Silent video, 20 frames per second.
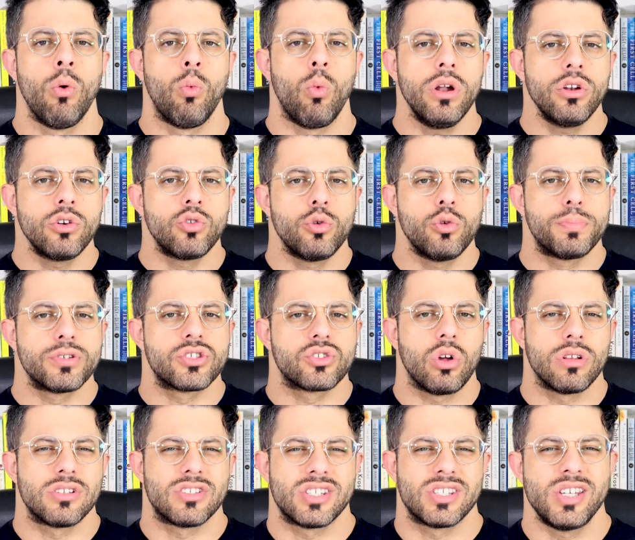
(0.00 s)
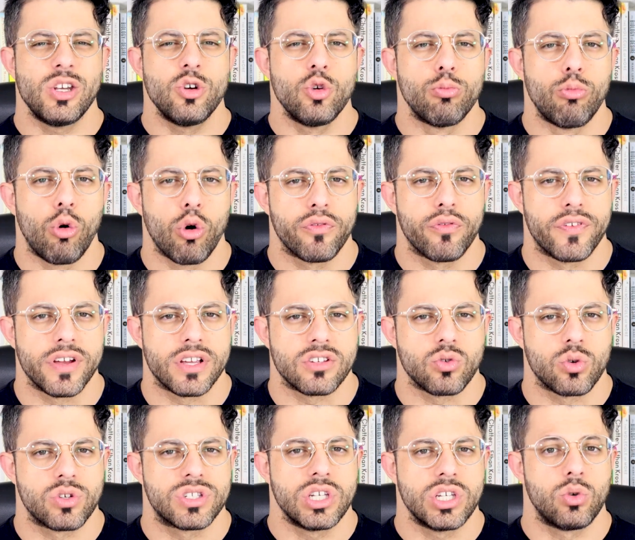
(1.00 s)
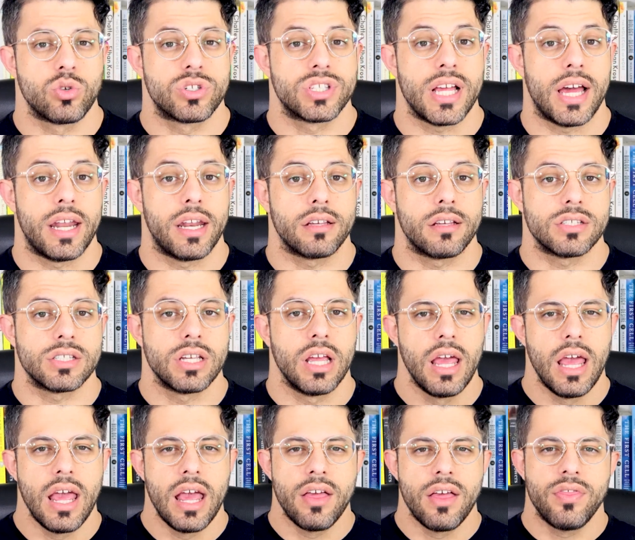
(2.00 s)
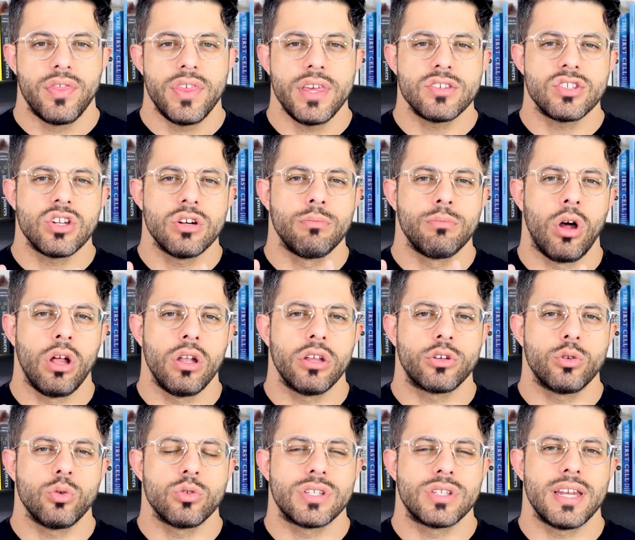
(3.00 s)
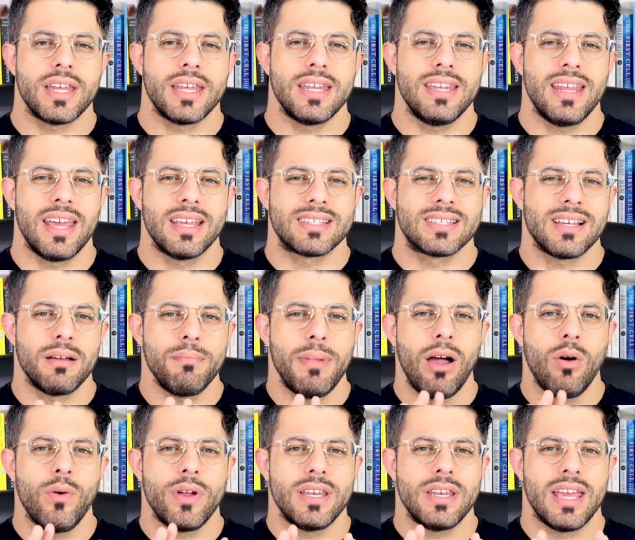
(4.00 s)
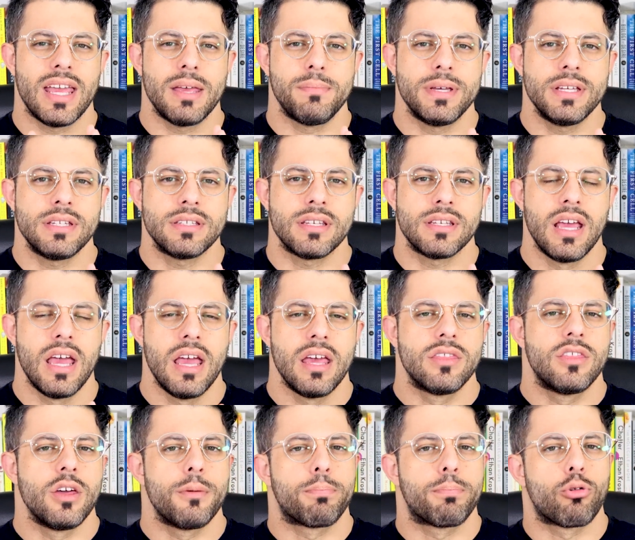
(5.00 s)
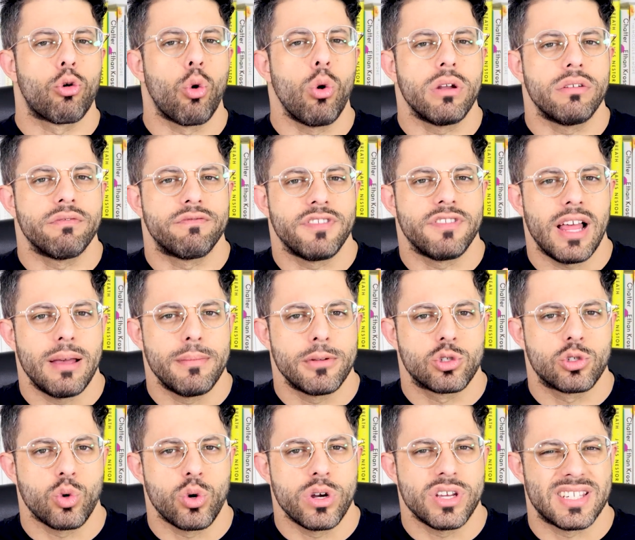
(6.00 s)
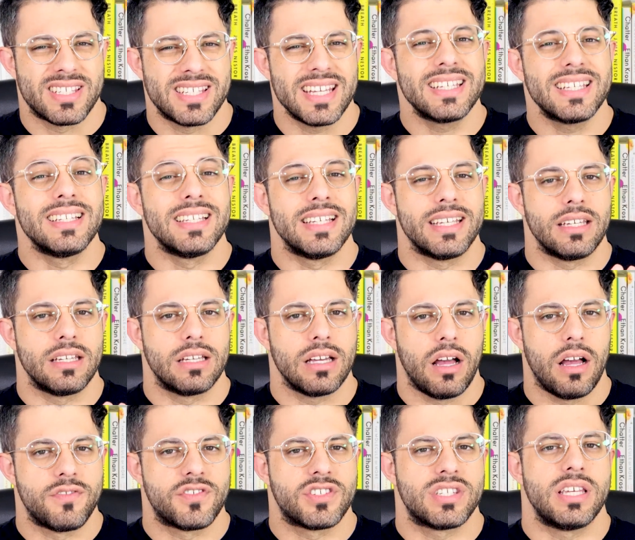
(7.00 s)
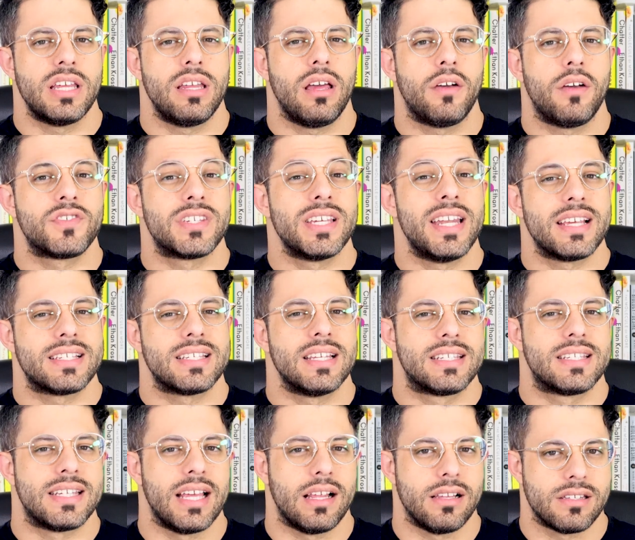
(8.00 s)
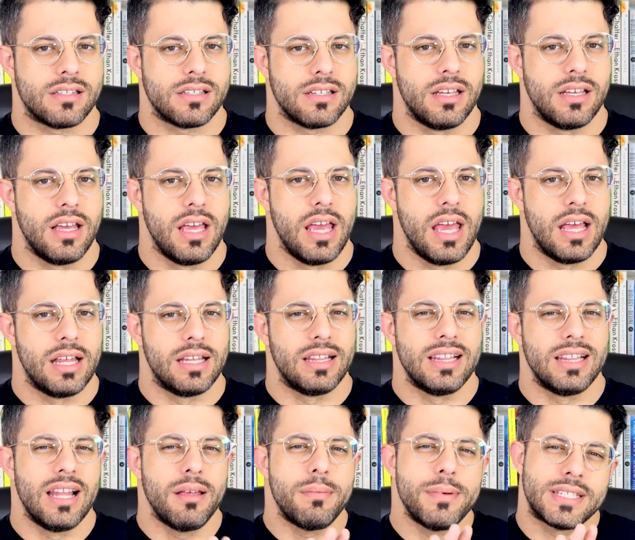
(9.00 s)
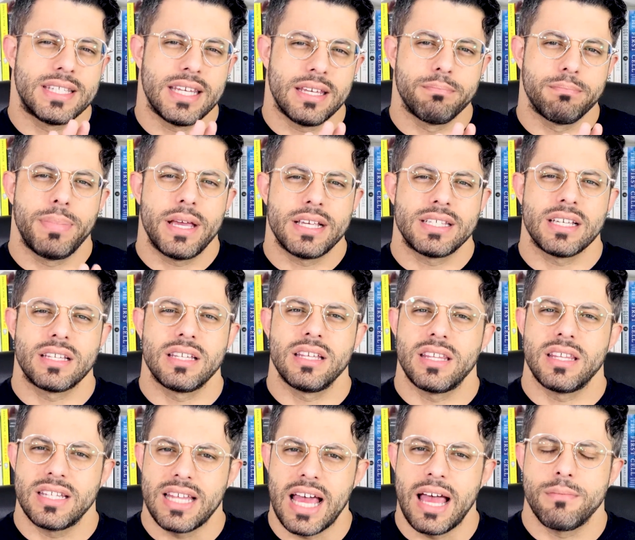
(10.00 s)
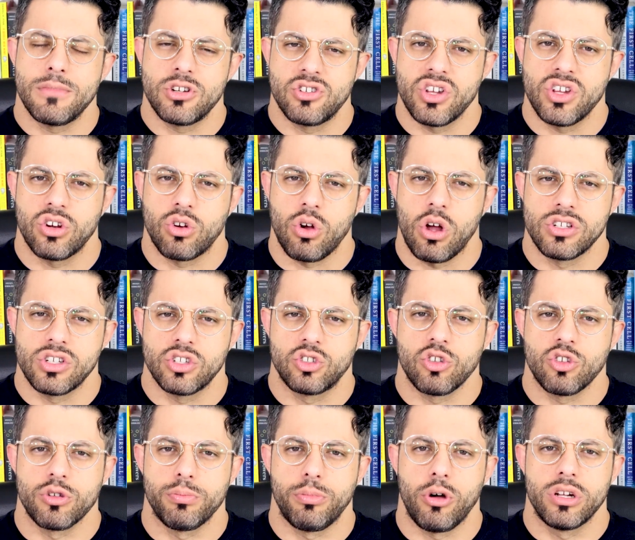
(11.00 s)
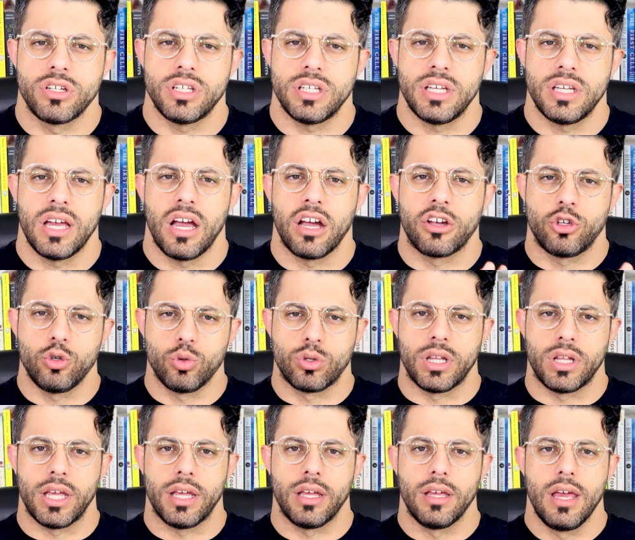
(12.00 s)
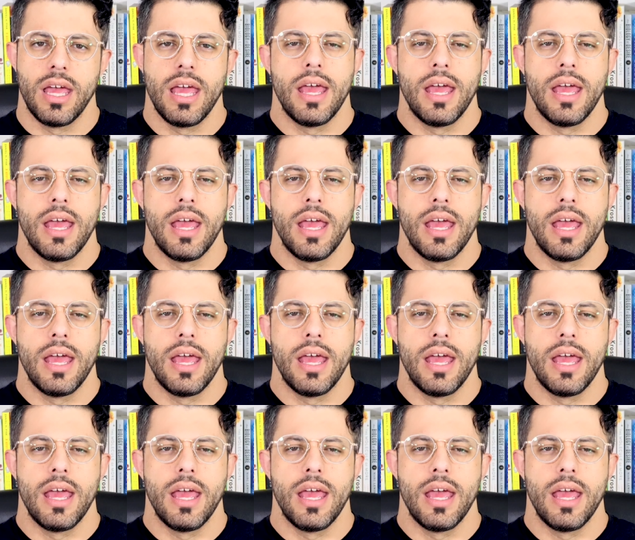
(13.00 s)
One group is called senomorphics or senostatics. These are molecules that somehow inhibit the pro-inflammatory signaling of senescent cells, limiting basically the damage they're causing to the body acutely.